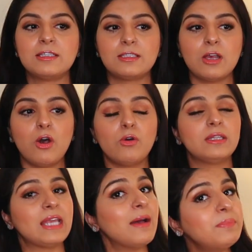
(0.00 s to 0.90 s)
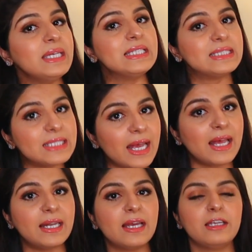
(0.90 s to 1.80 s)
So that being
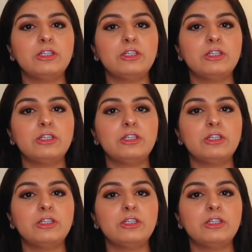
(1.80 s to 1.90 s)
said,